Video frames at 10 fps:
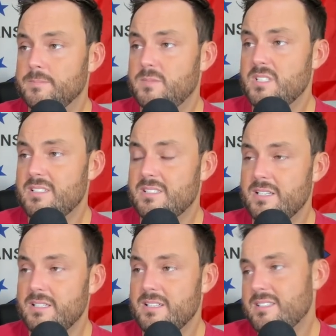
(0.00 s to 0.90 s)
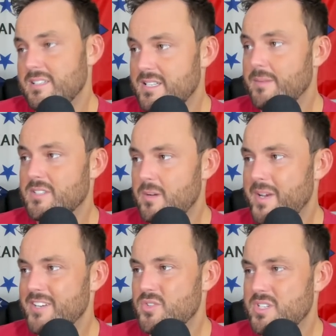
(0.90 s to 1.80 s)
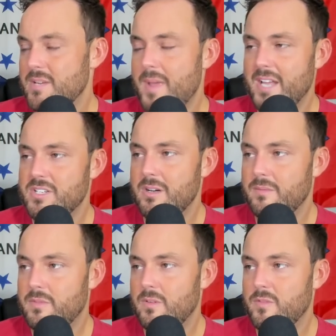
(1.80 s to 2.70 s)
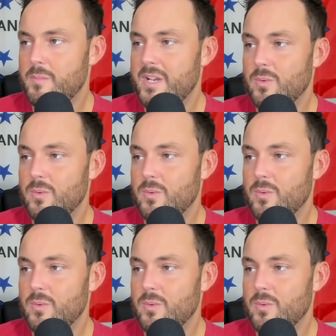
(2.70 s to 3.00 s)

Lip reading: this is a team that's going to be an interesting matchup for many